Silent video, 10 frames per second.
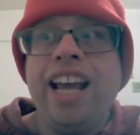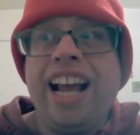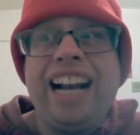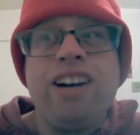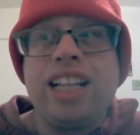
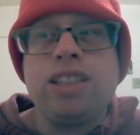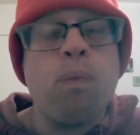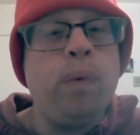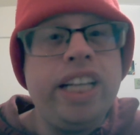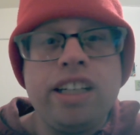I know that's a
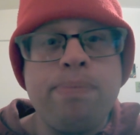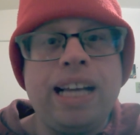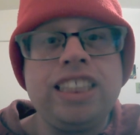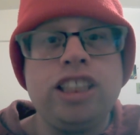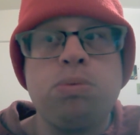weird
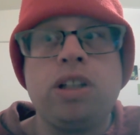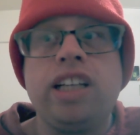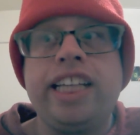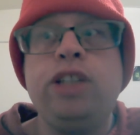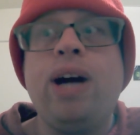message where,
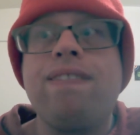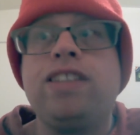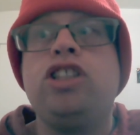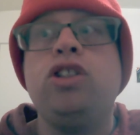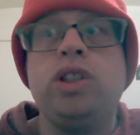like, you have
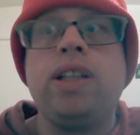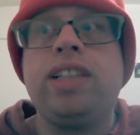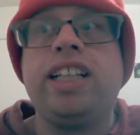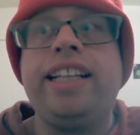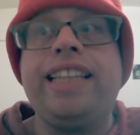to do
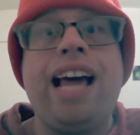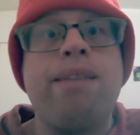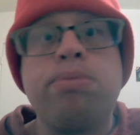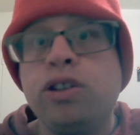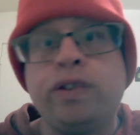something like that
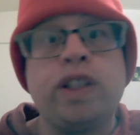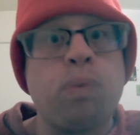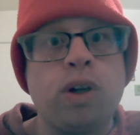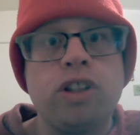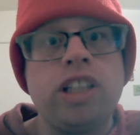and prove your
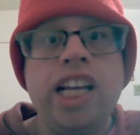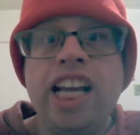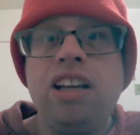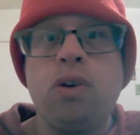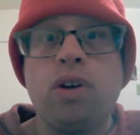worth
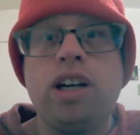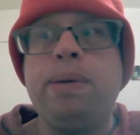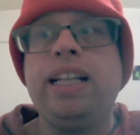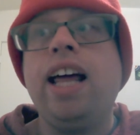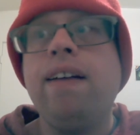in order to
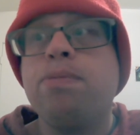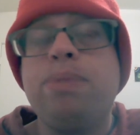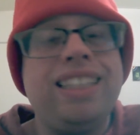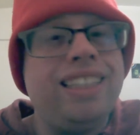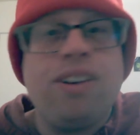be loved,
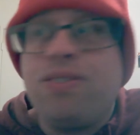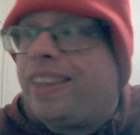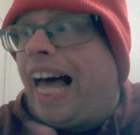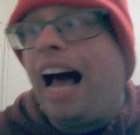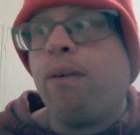but, you know,
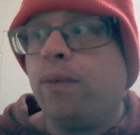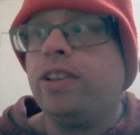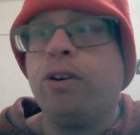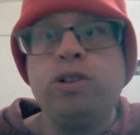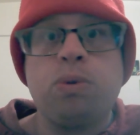that
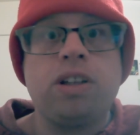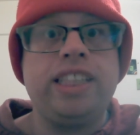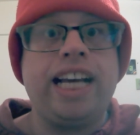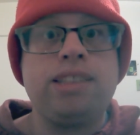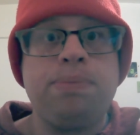those were
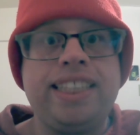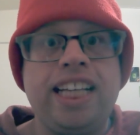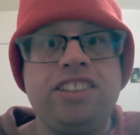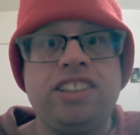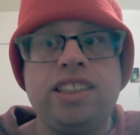the
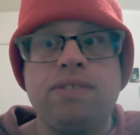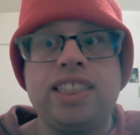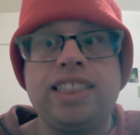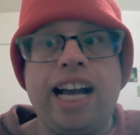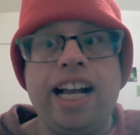expectations of
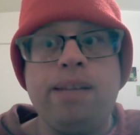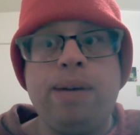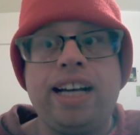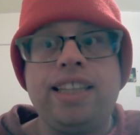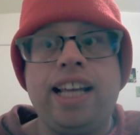society
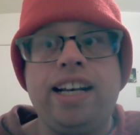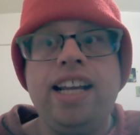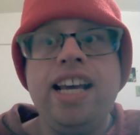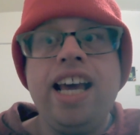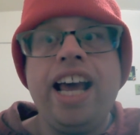back then,
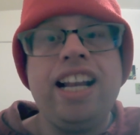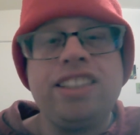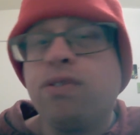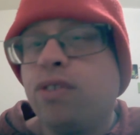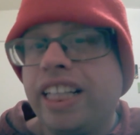and
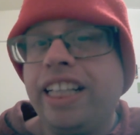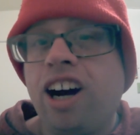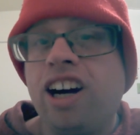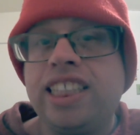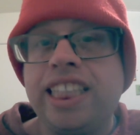it's really
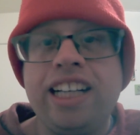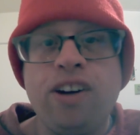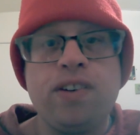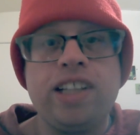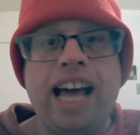hard to get
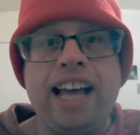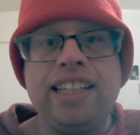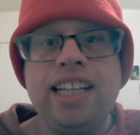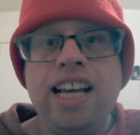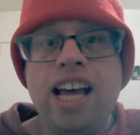over
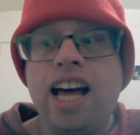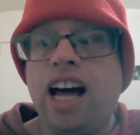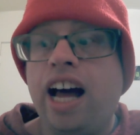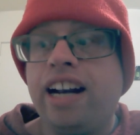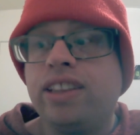that.
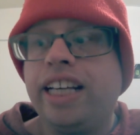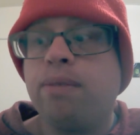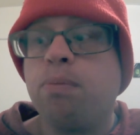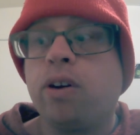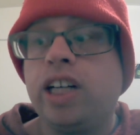I don't
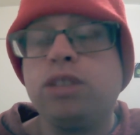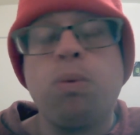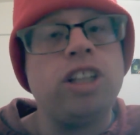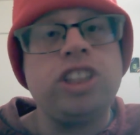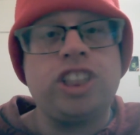think Maurice
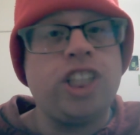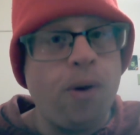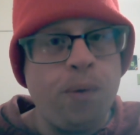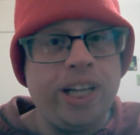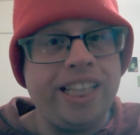Walsh is
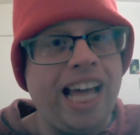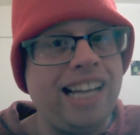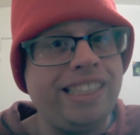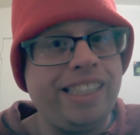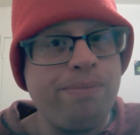going
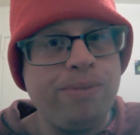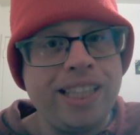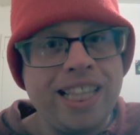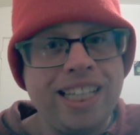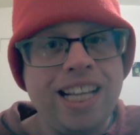that deep
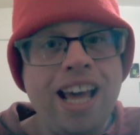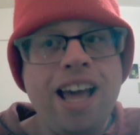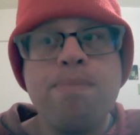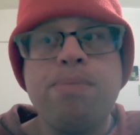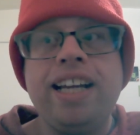with it,
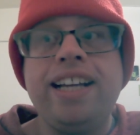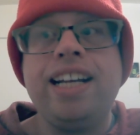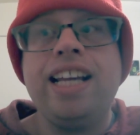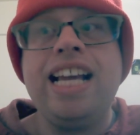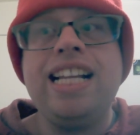
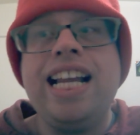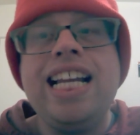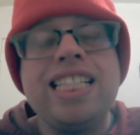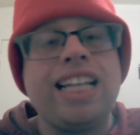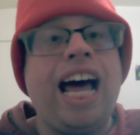but it
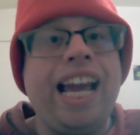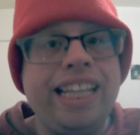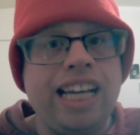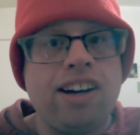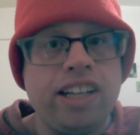is
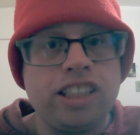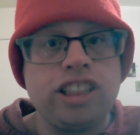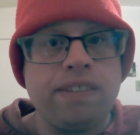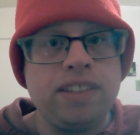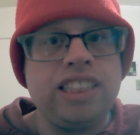lying there on the
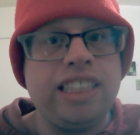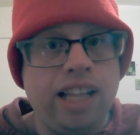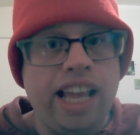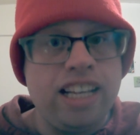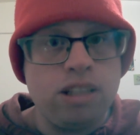surface
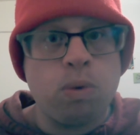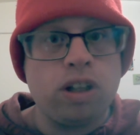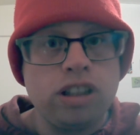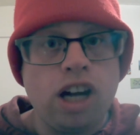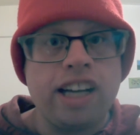and is
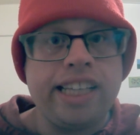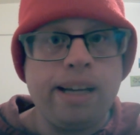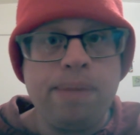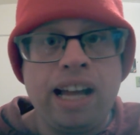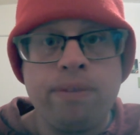worth talking
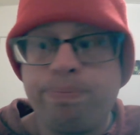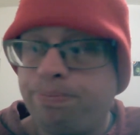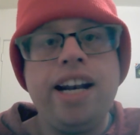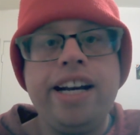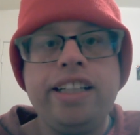about.
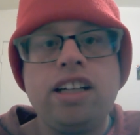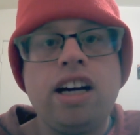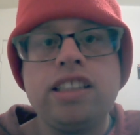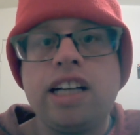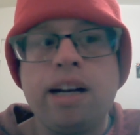And then there are
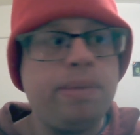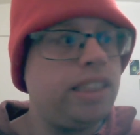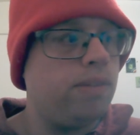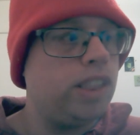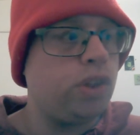other
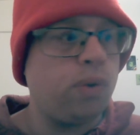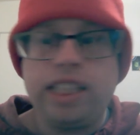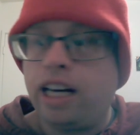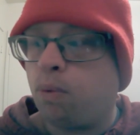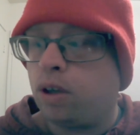elements of the story
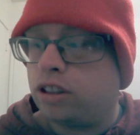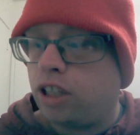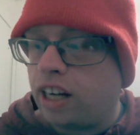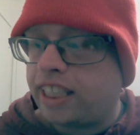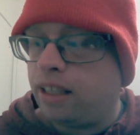that are worth
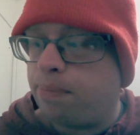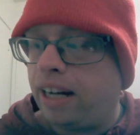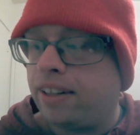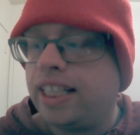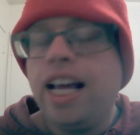talking
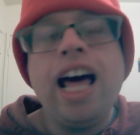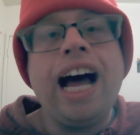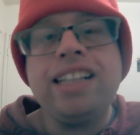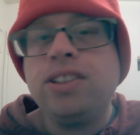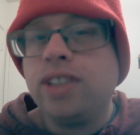about.
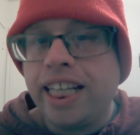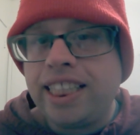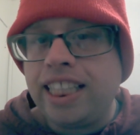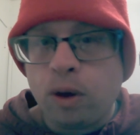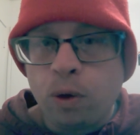I do
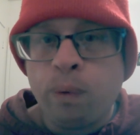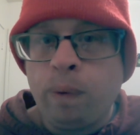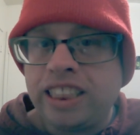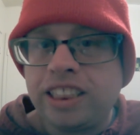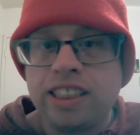like the old
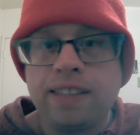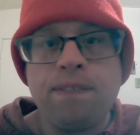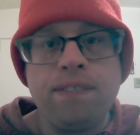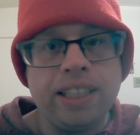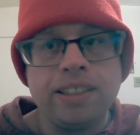Western
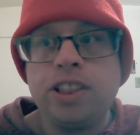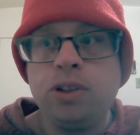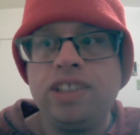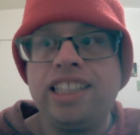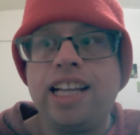feel
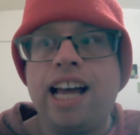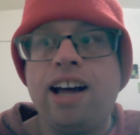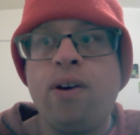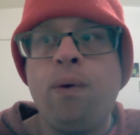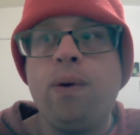to it,
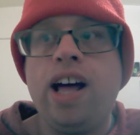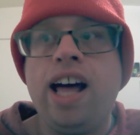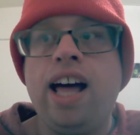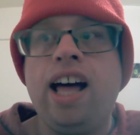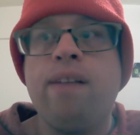
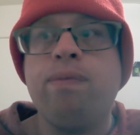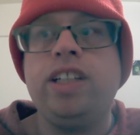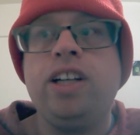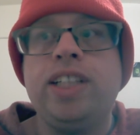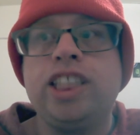how,
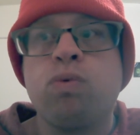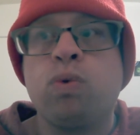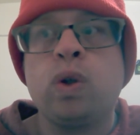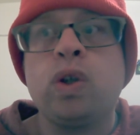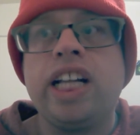you know, in this
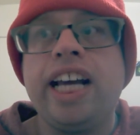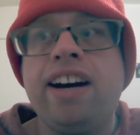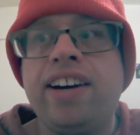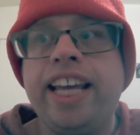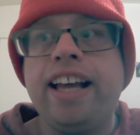rural
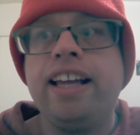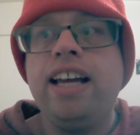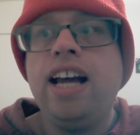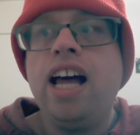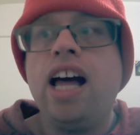area,
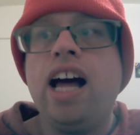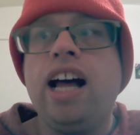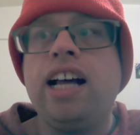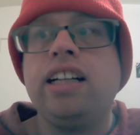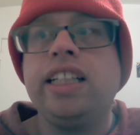
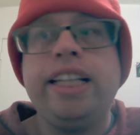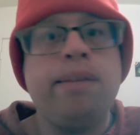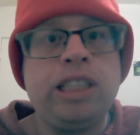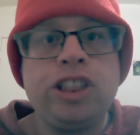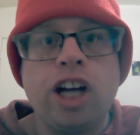
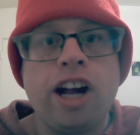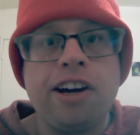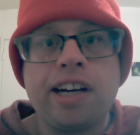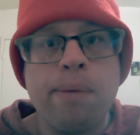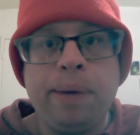Liam and Shawn
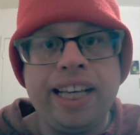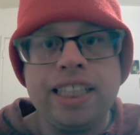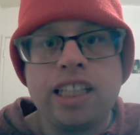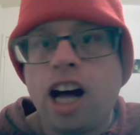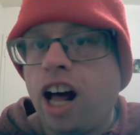are coming
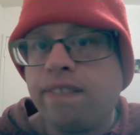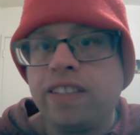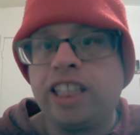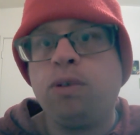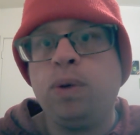into
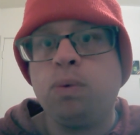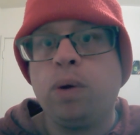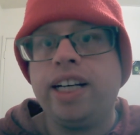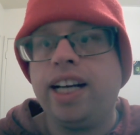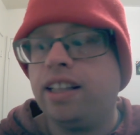conflict with
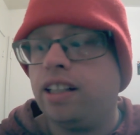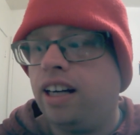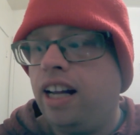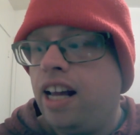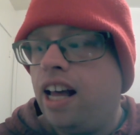one
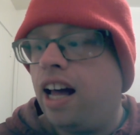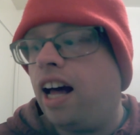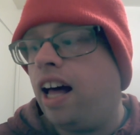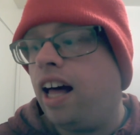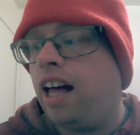another.
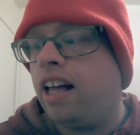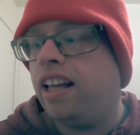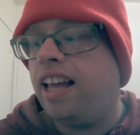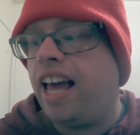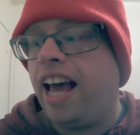
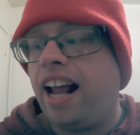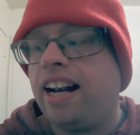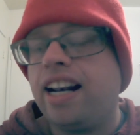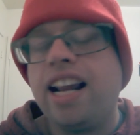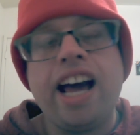
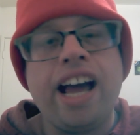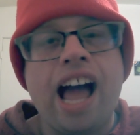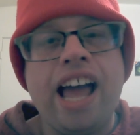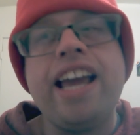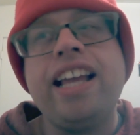And
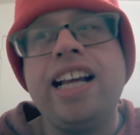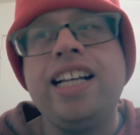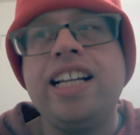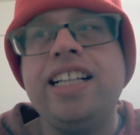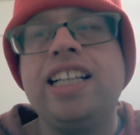
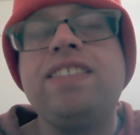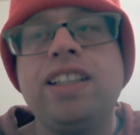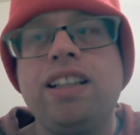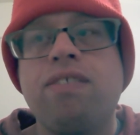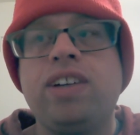it does
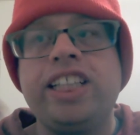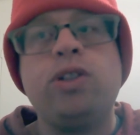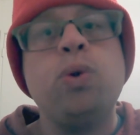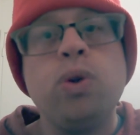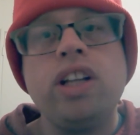feel really
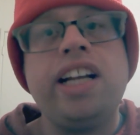cool.